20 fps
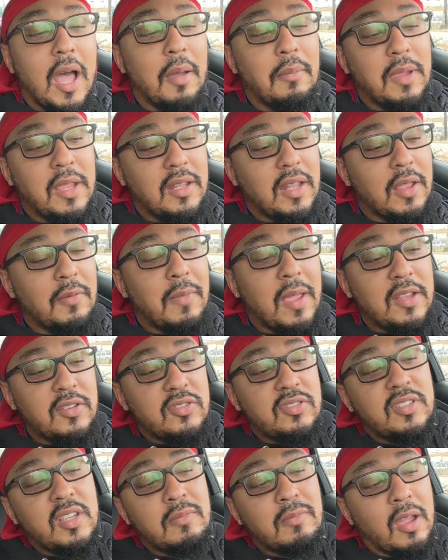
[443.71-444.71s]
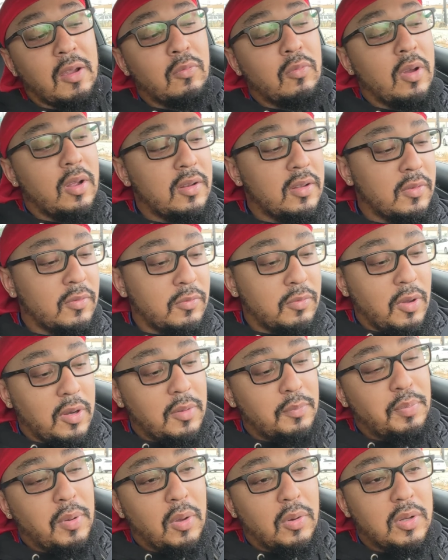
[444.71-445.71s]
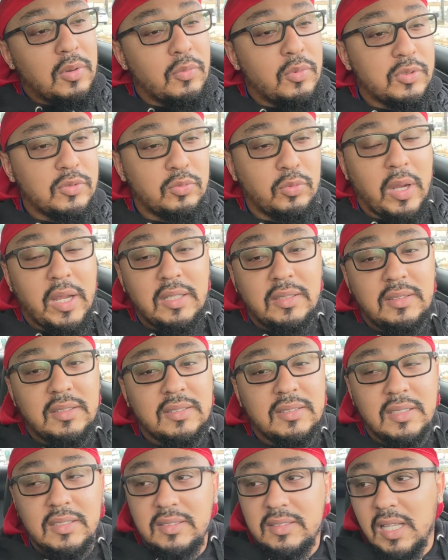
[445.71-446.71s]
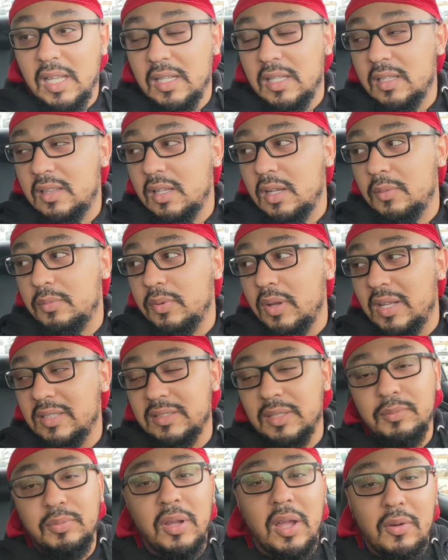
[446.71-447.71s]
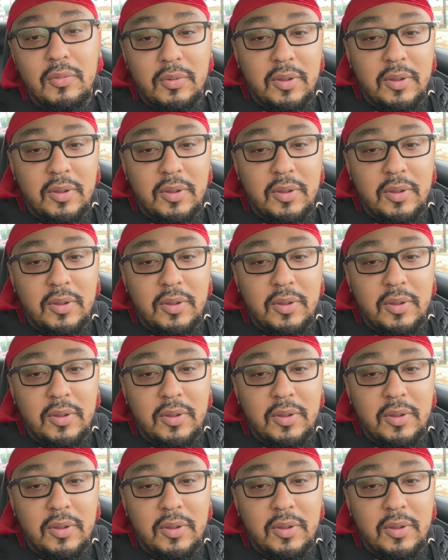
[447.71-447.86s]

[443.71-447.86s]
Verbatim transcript: I mean, they made you seem like one one opponent was racist, this, that, and the third, blah, blah, blah.